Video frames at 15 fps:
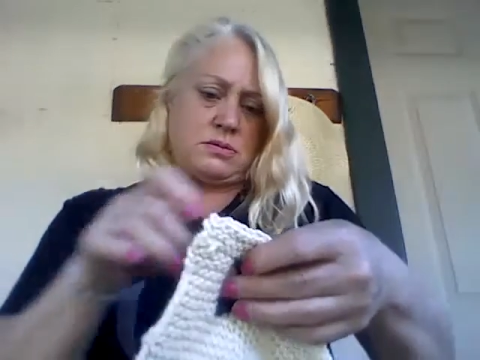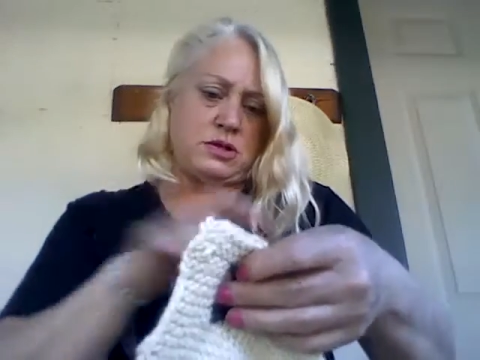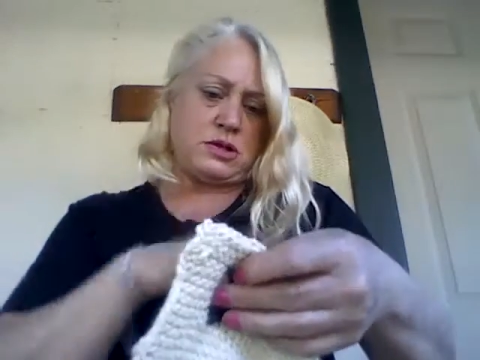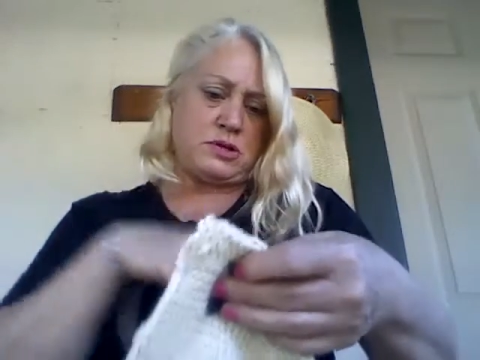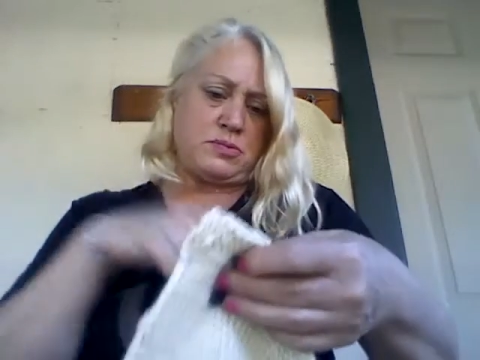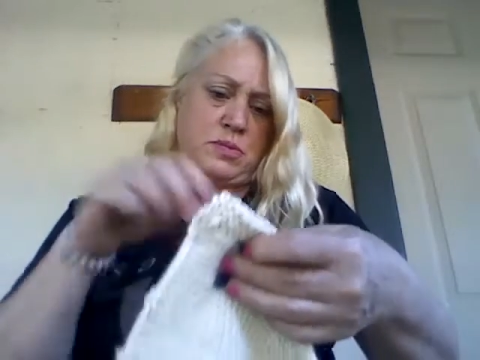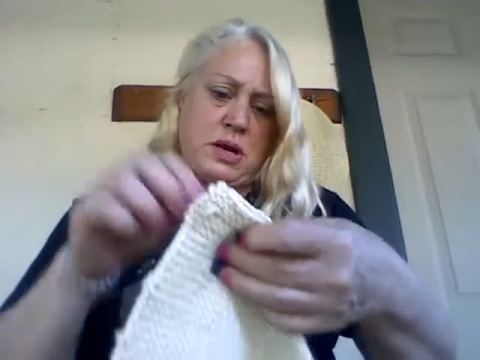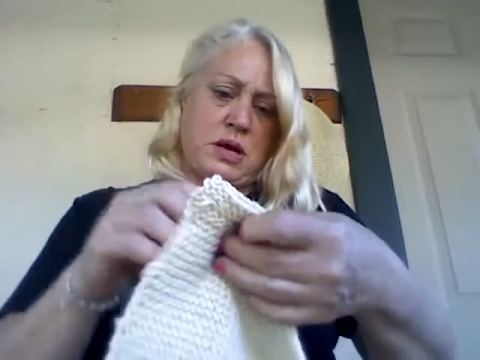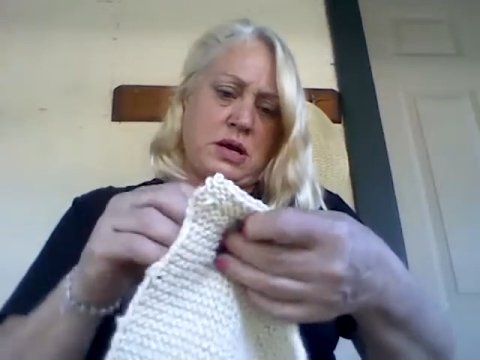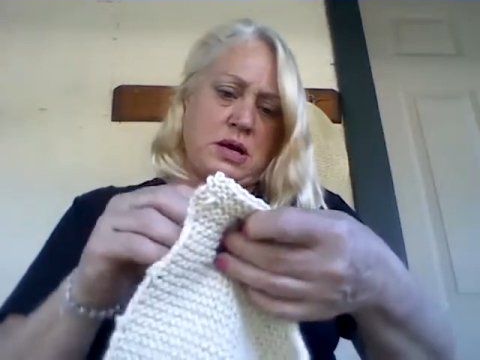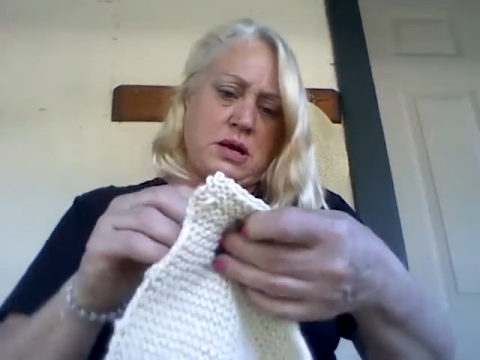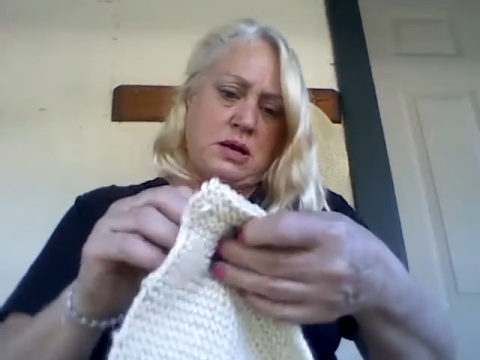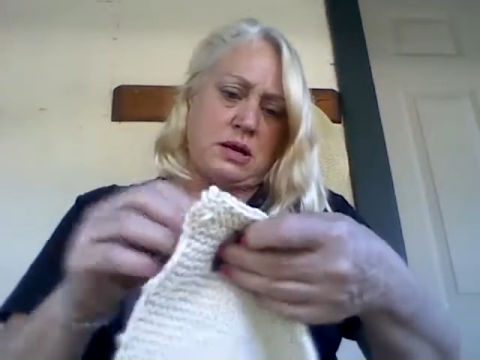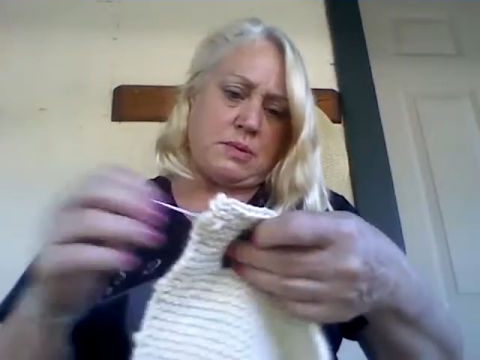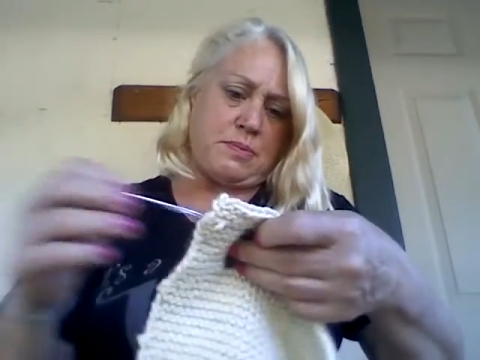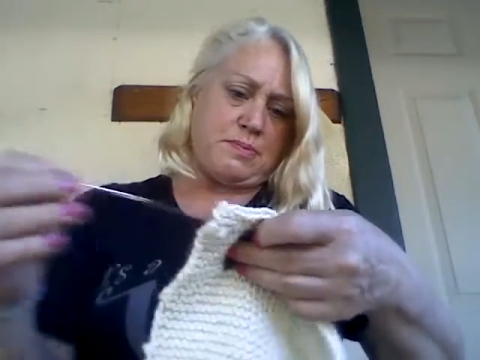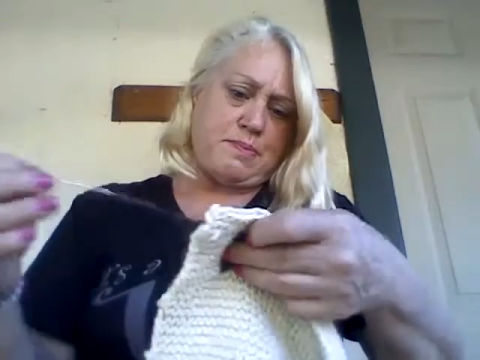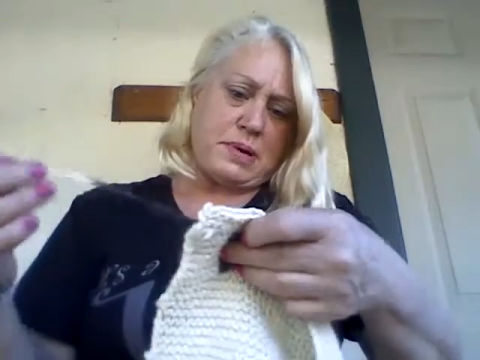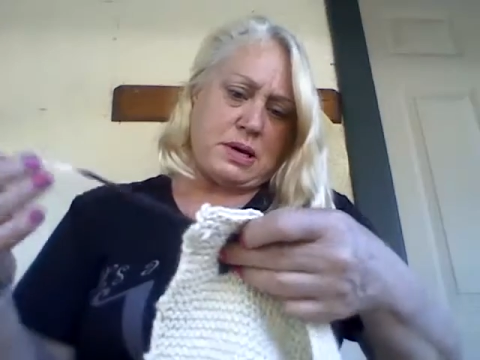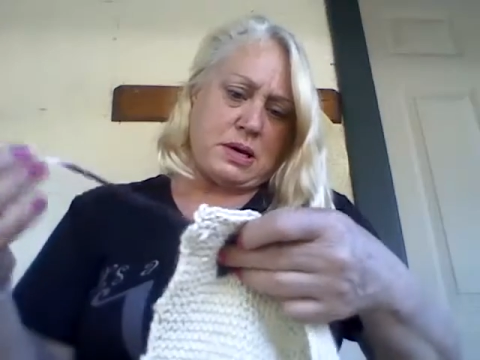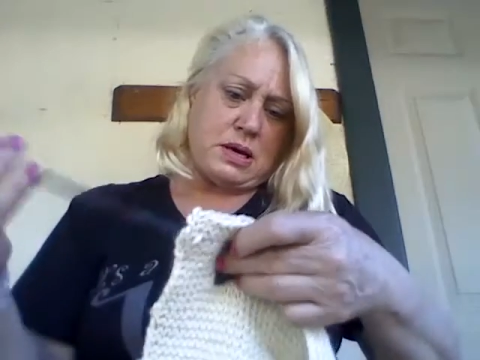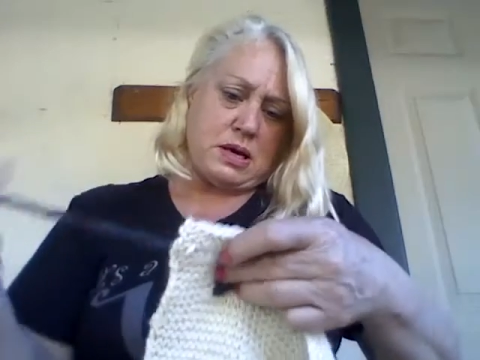I'm just making a
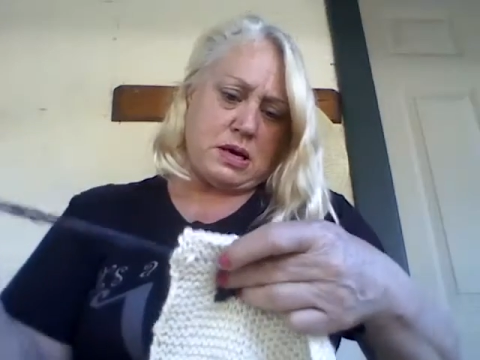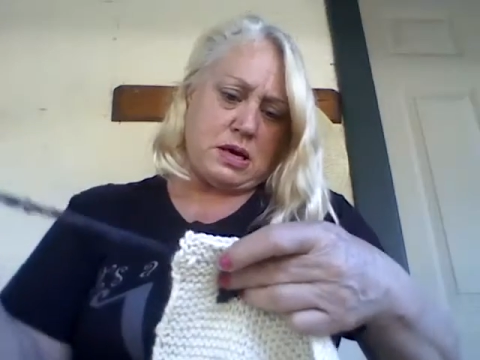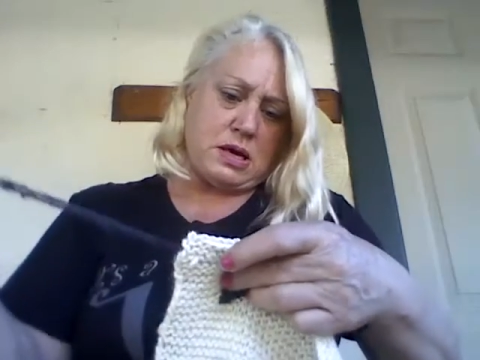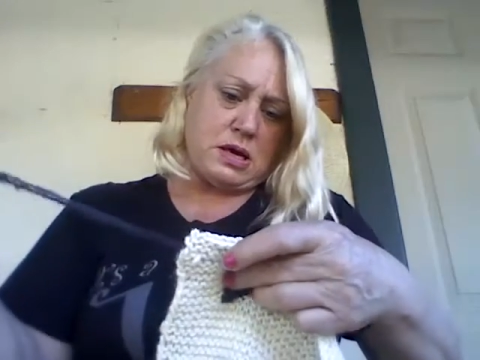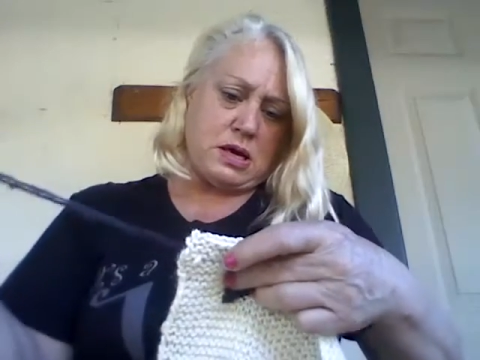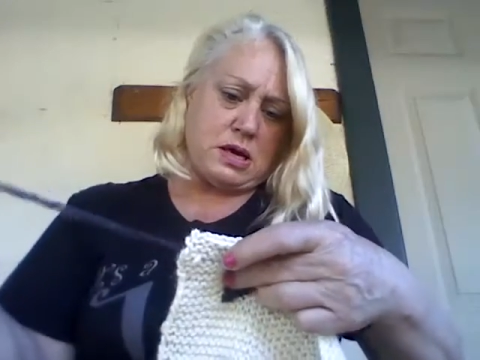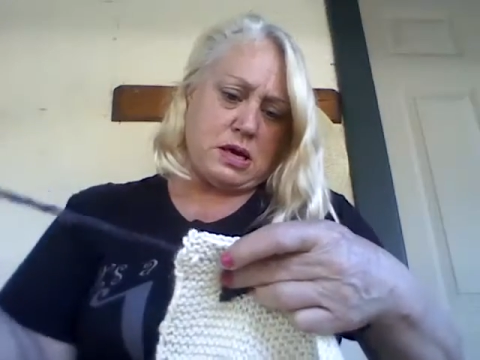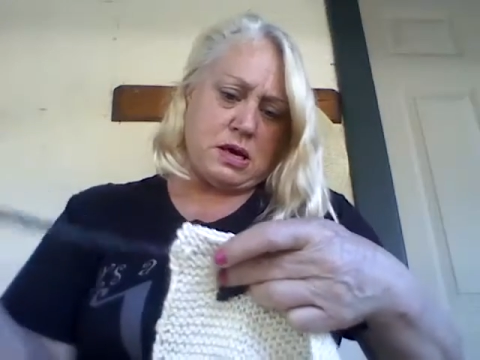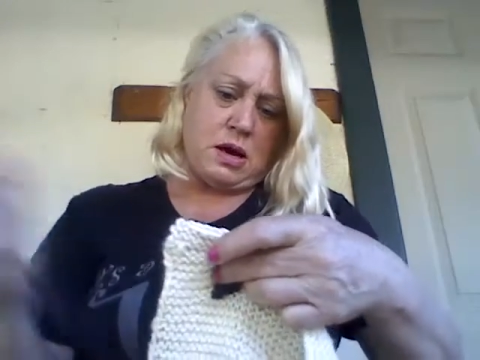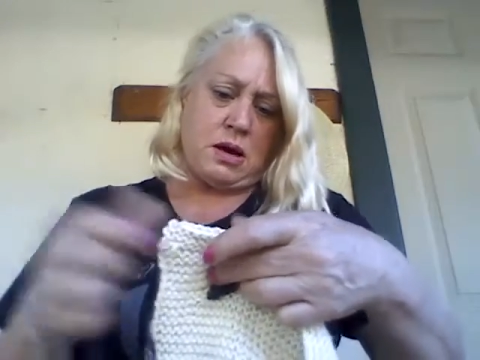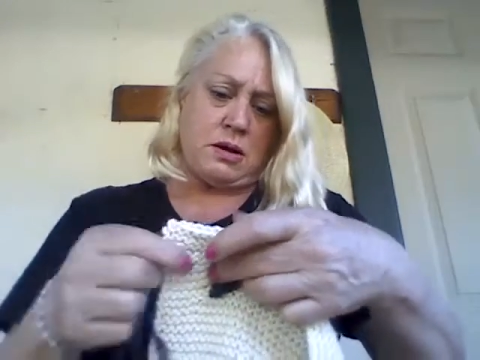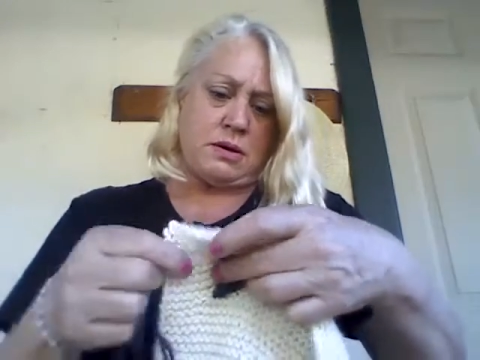big E.